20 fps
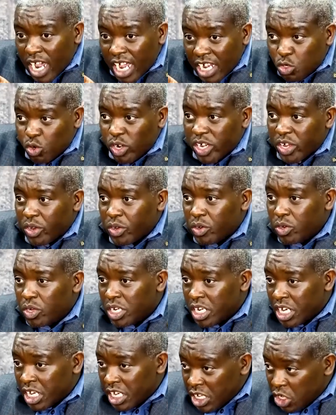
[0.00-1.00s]
icho here,
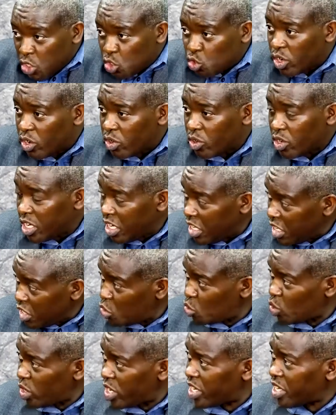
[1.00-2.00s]
ni icho here, ni
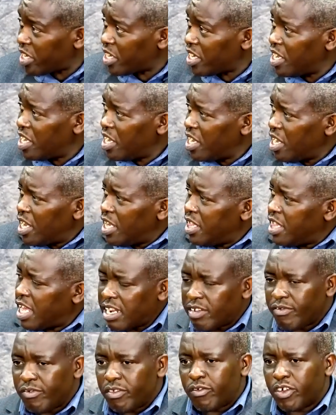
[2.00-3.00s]
icho here.
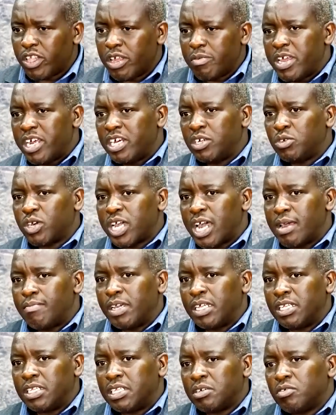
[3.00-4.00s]
Then for the parent to
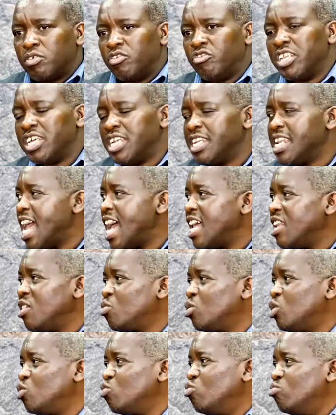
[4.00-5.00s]
come and say, zviri nani
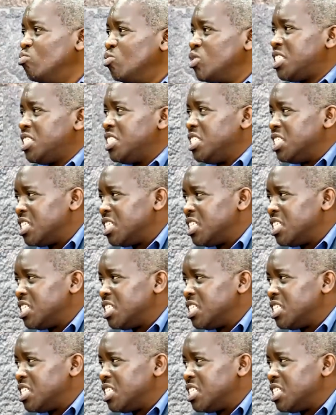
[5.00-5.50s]
kuti umusie.